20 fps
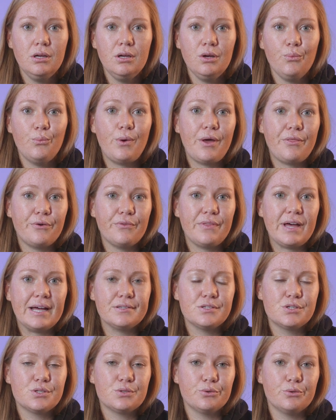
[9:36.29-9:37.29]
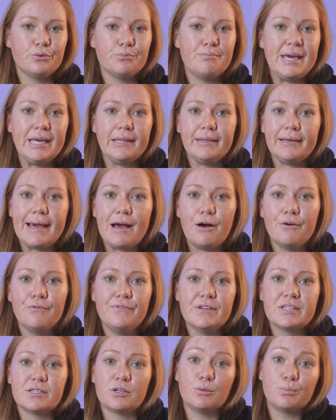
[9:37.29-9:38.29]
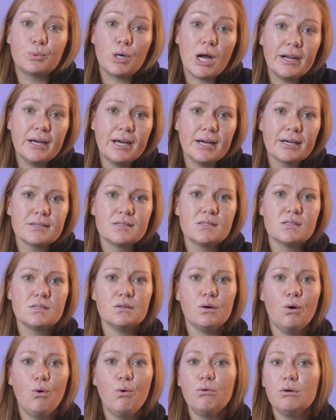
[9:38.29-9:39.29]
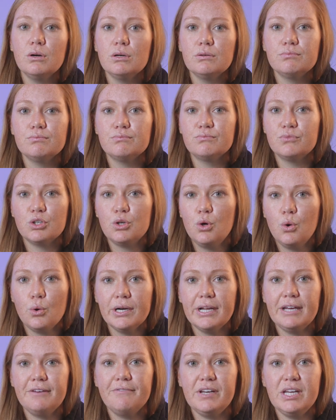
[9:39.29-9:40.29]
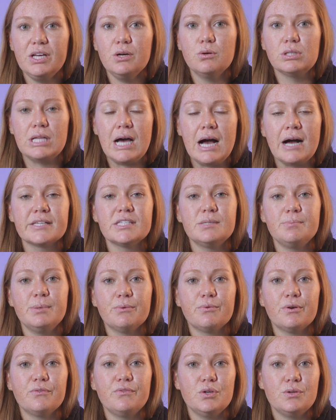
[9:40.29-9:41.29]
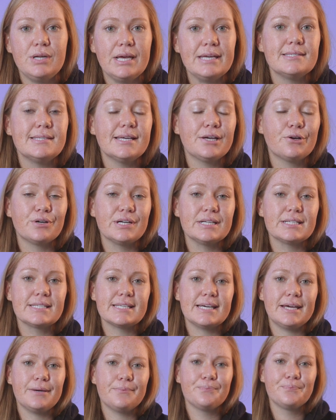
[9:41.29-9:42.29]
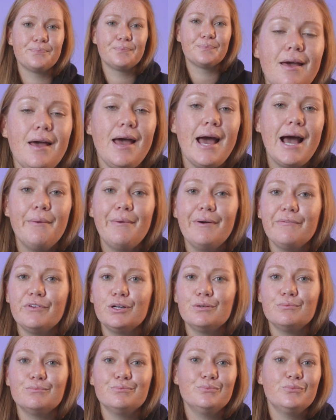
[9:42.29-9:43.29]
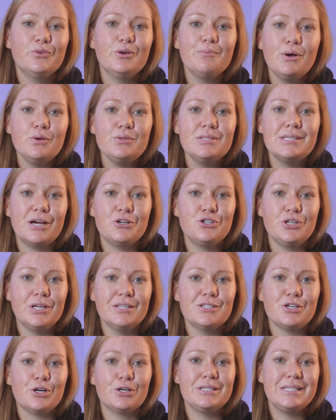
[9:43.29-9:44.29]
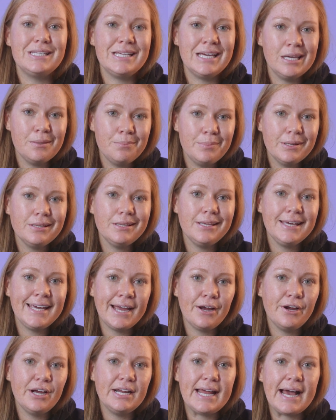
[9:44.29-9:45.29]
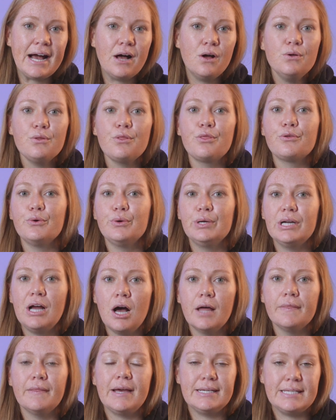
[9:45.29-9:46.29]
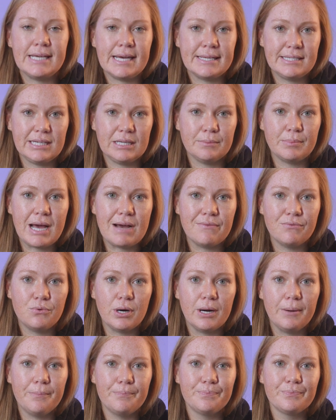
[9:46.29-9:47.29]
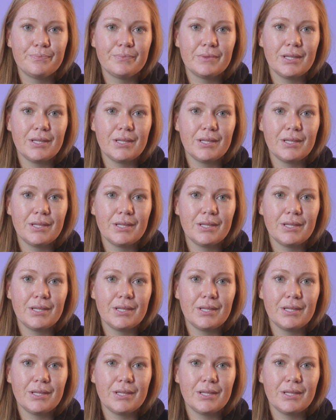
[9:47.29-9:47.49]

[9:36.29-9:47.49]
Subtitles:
whether that's through mailing out physical products or recording video logs to be reviewed asynchronously. However, remote sessions are typically carried out through an online testing platform.